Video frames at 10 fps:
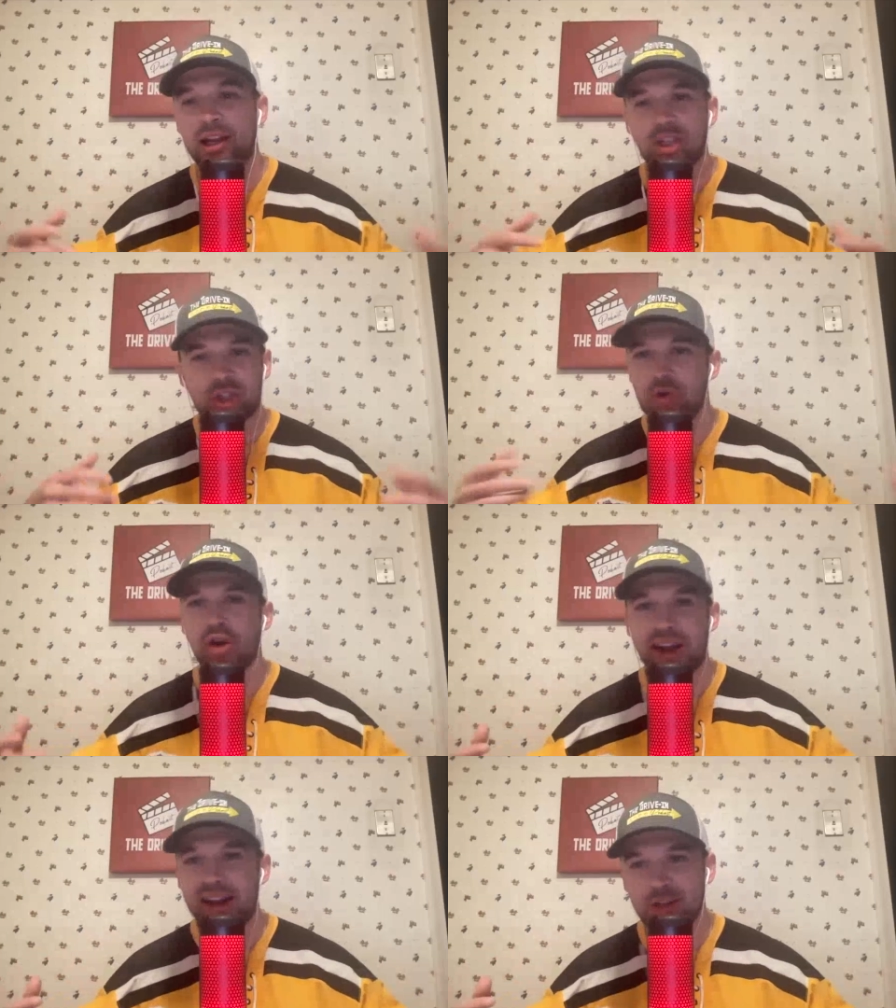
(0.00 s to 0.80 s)
And he's so
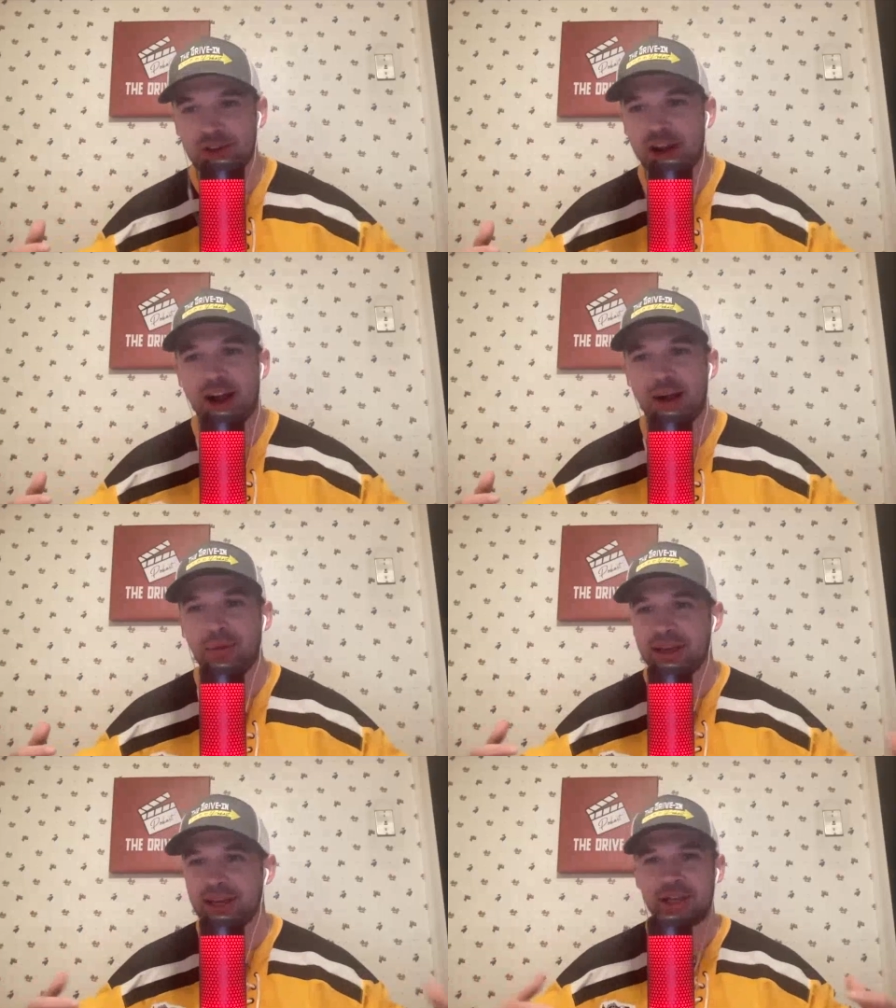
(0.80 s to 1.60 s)
good at his job,
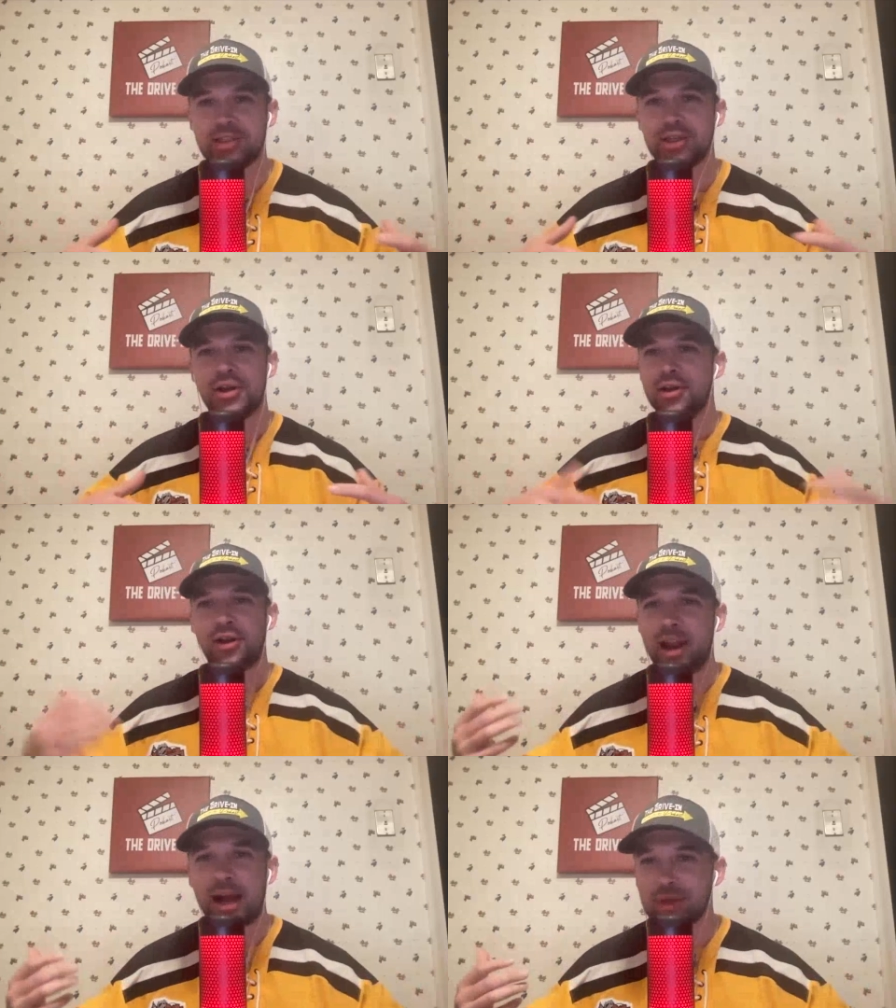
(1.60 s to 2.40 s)
like he is
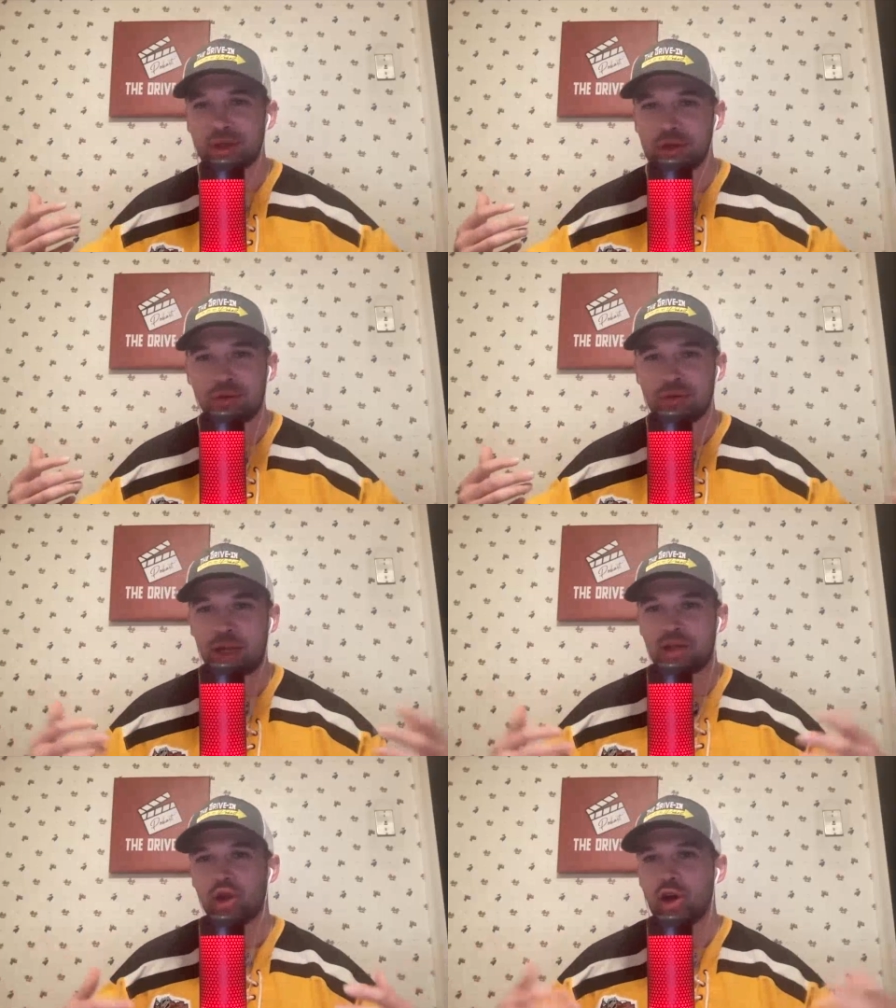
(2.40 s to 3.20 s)
an absolute
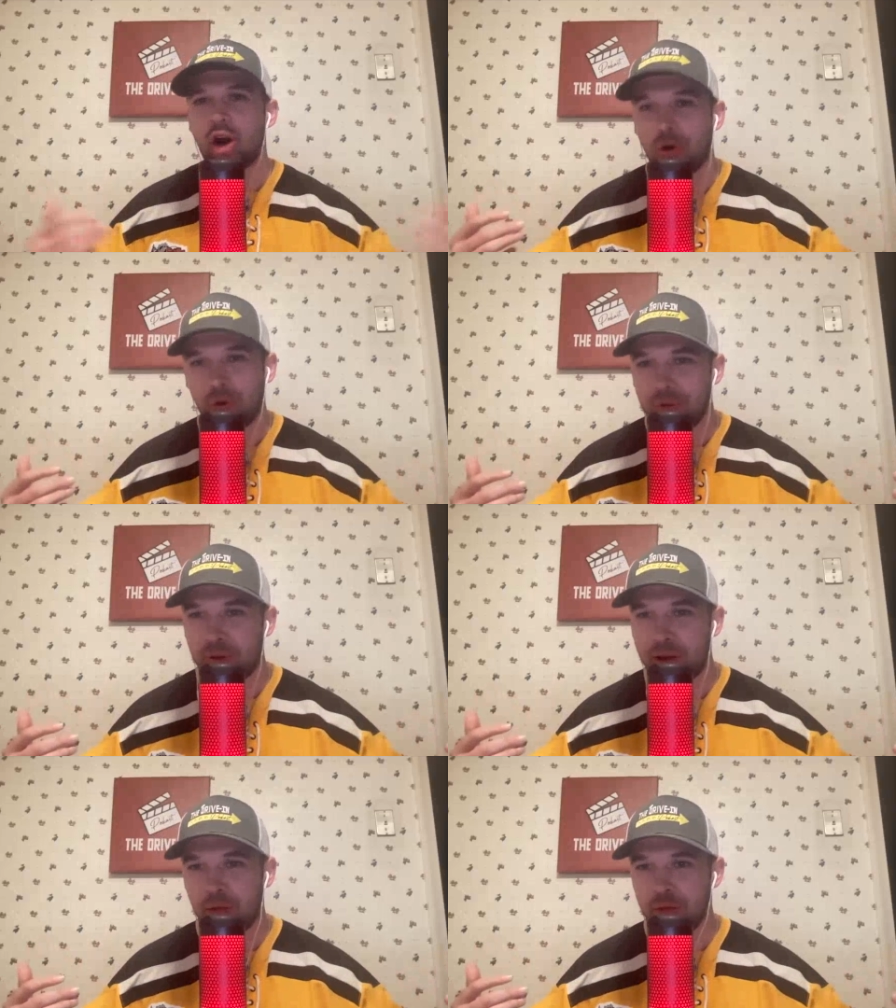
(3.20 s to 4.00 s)
like the goat
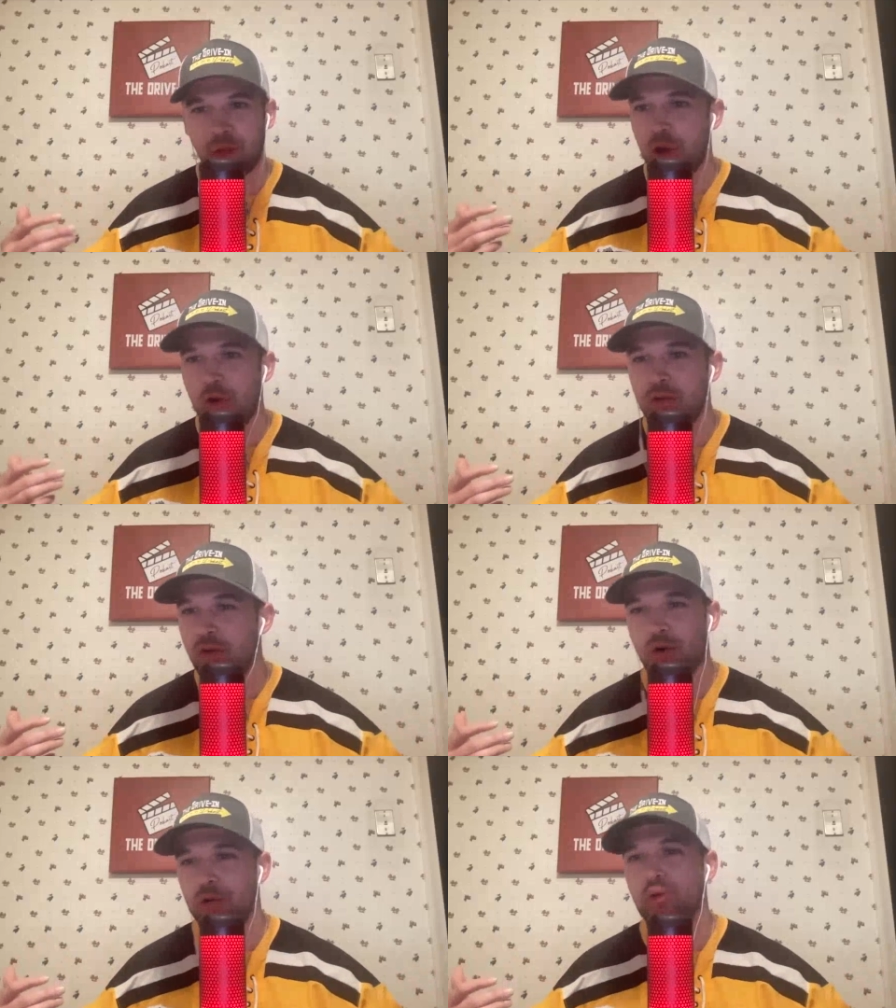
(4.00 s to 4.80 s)
of the goat of
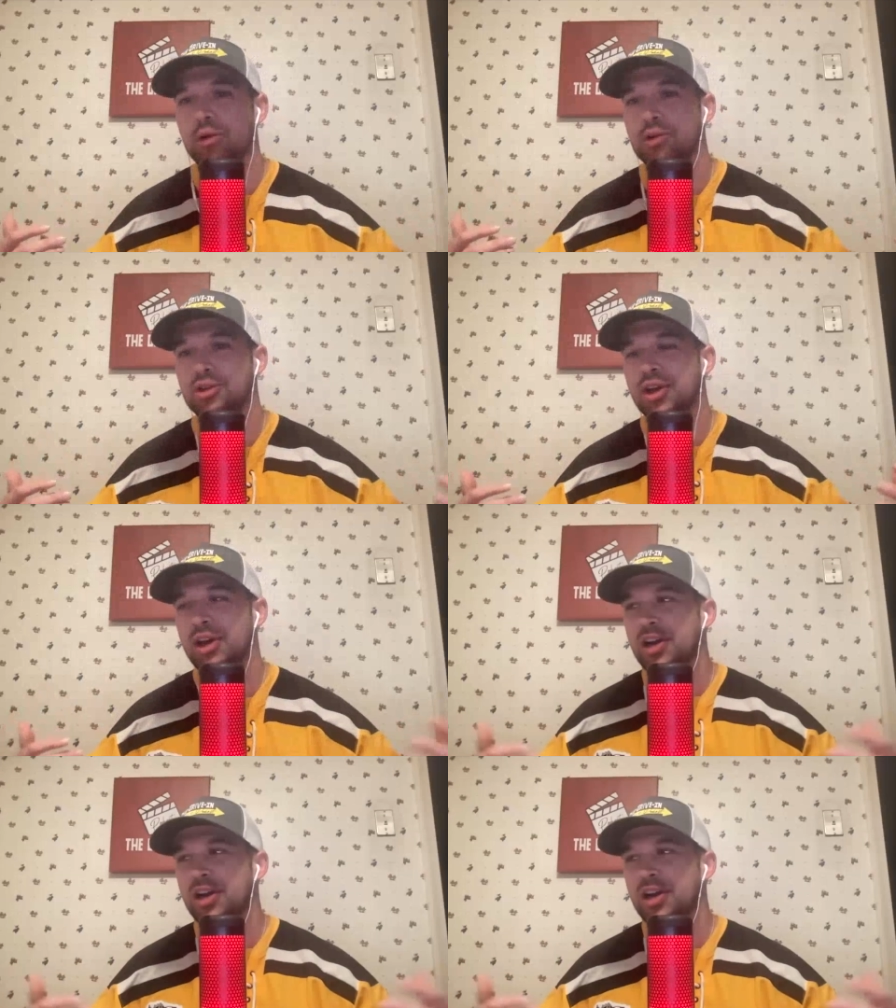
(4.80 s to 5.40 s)
all ghouls.